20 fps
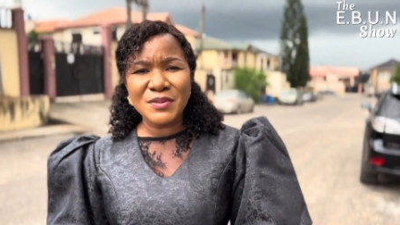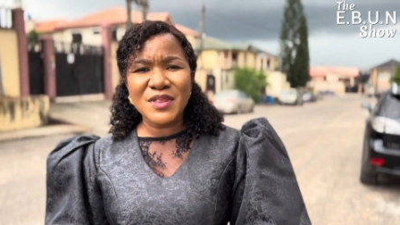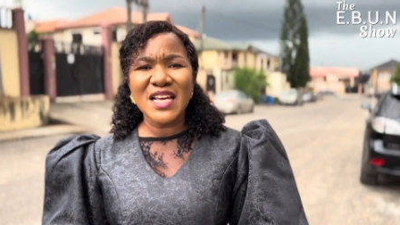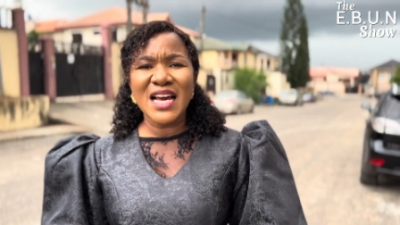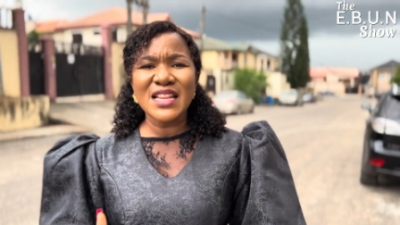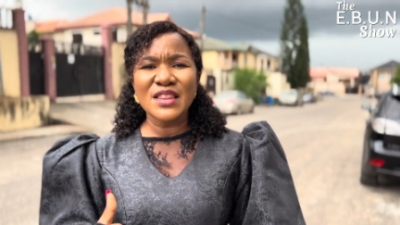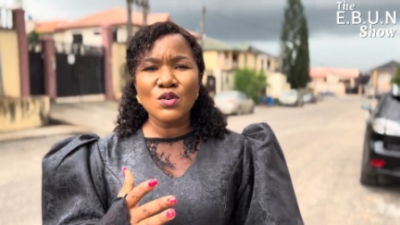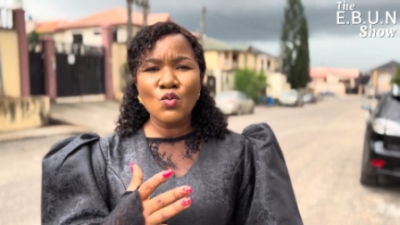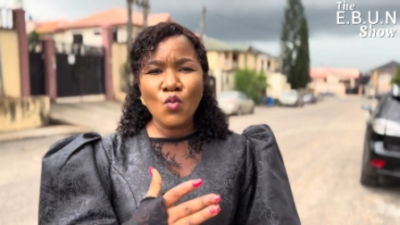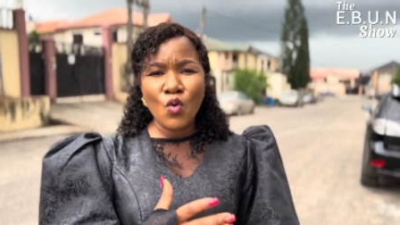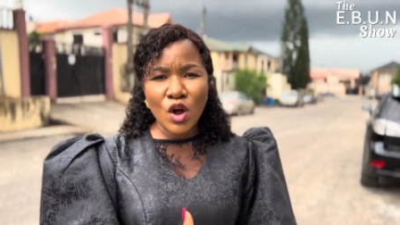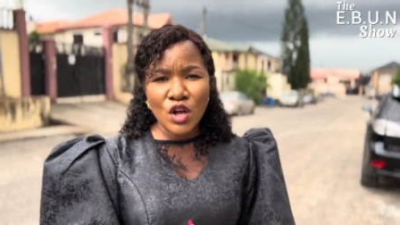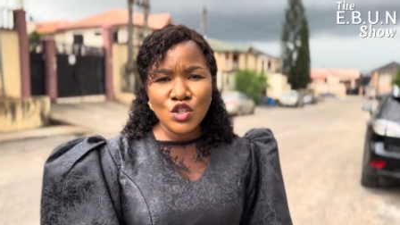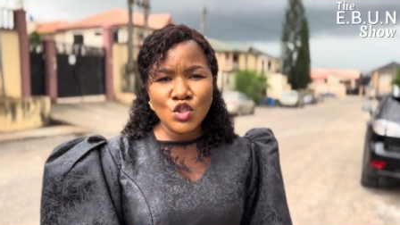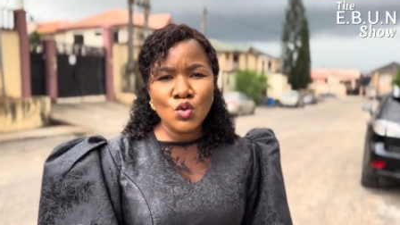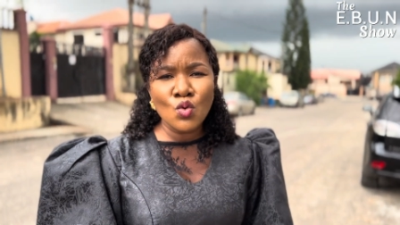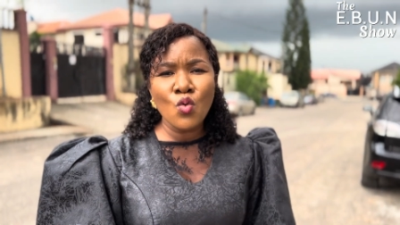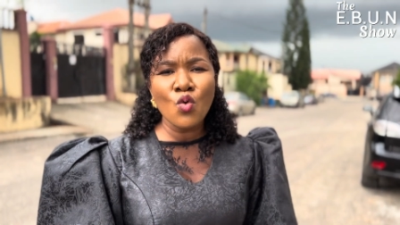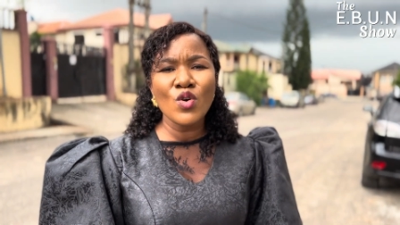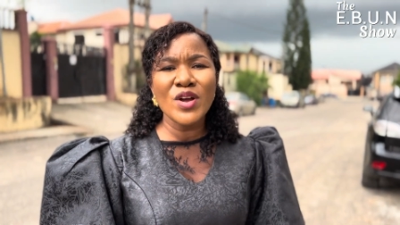They are the ones
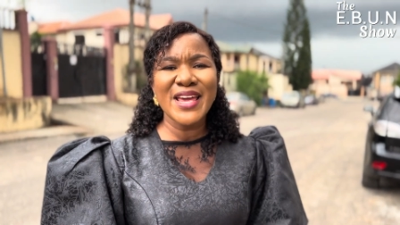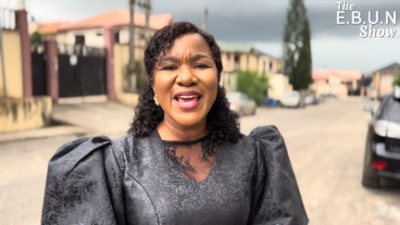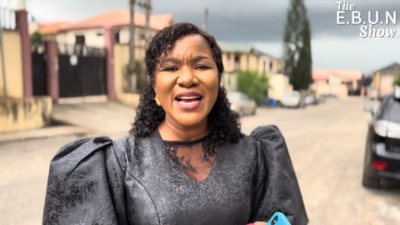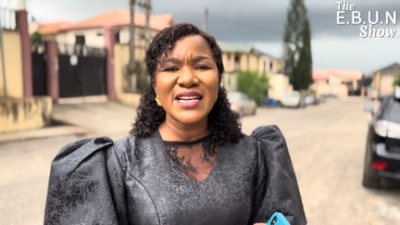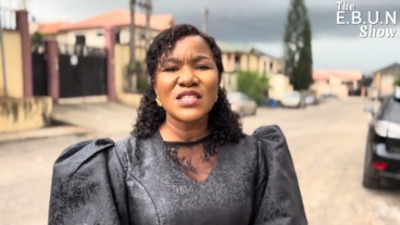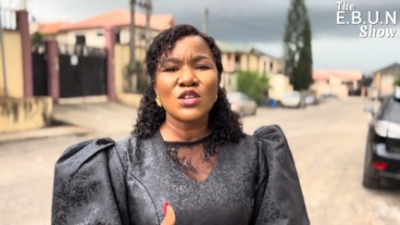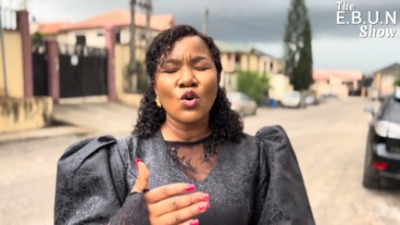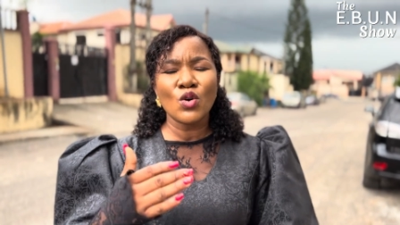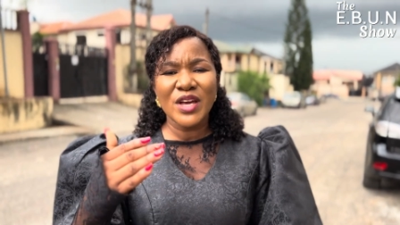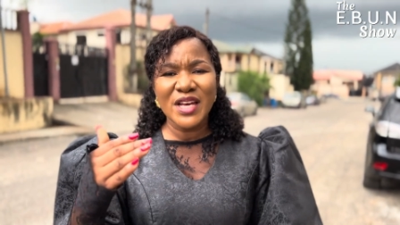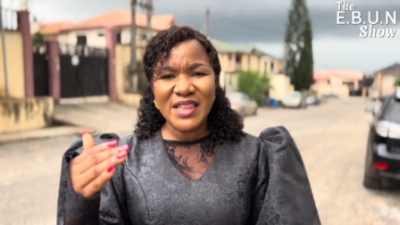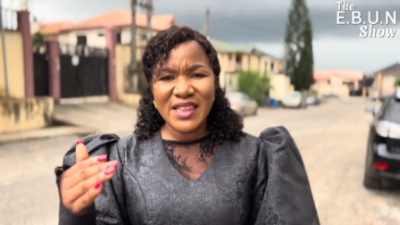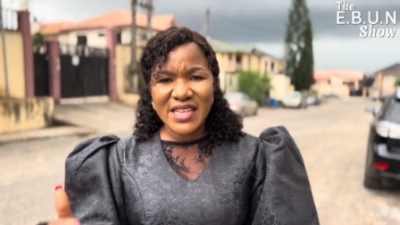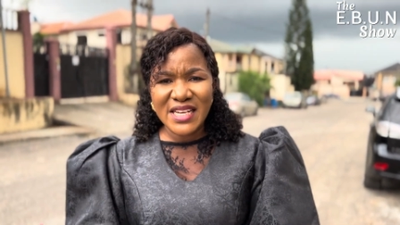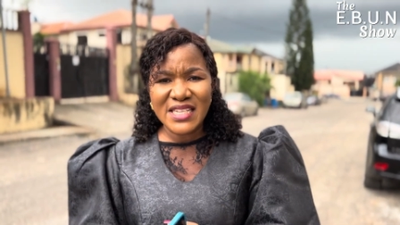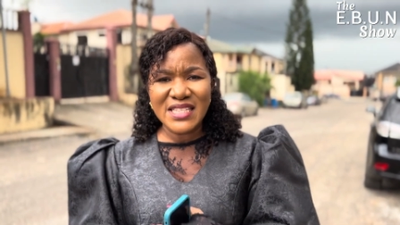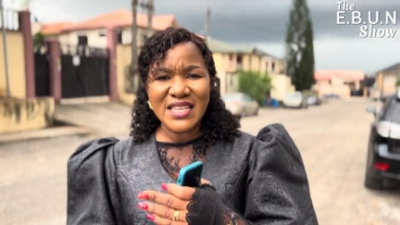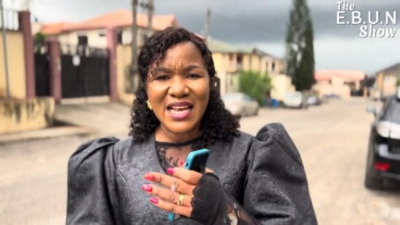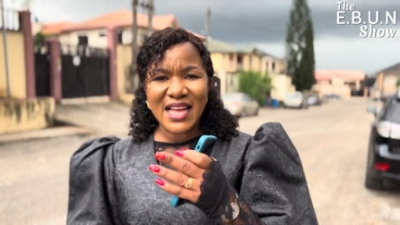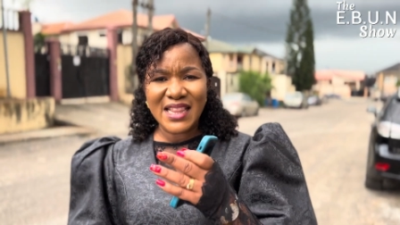who will get, okay,
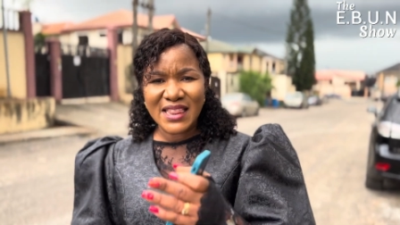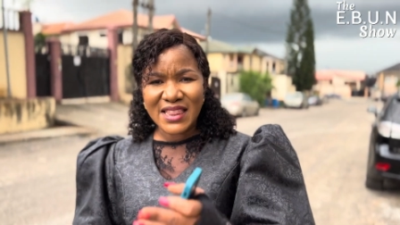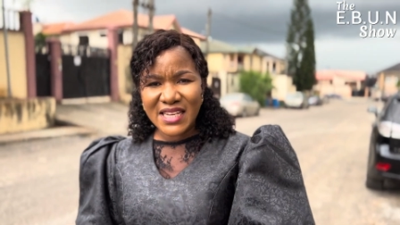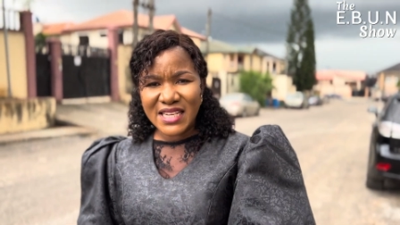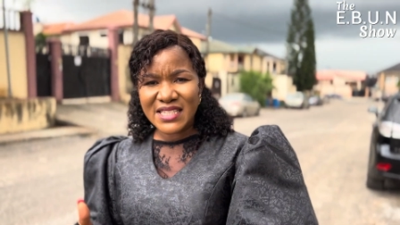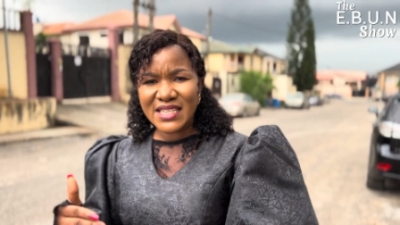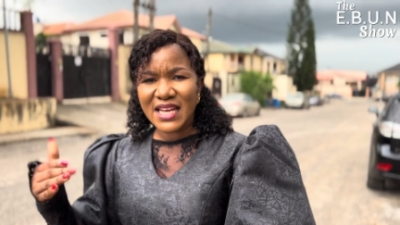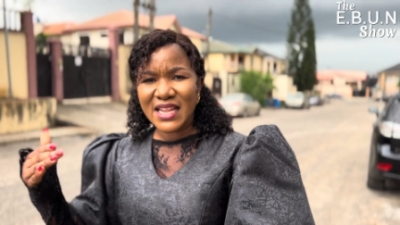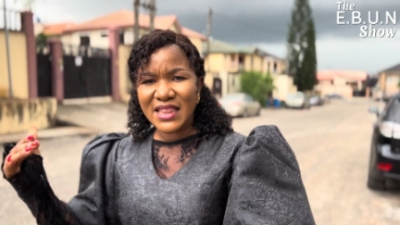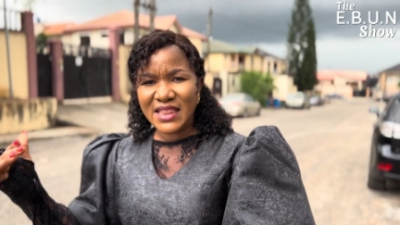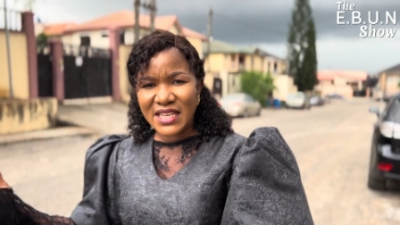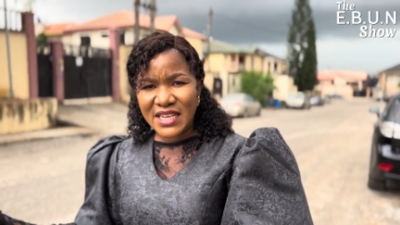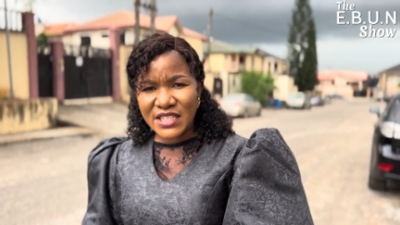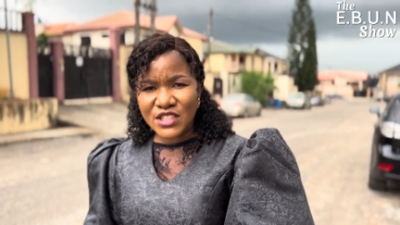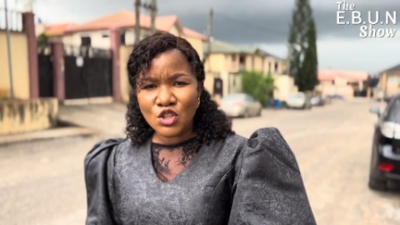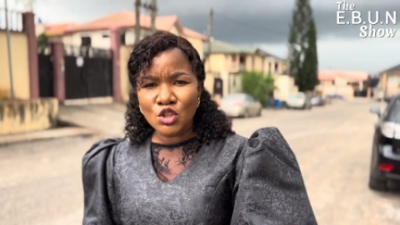this and this and this,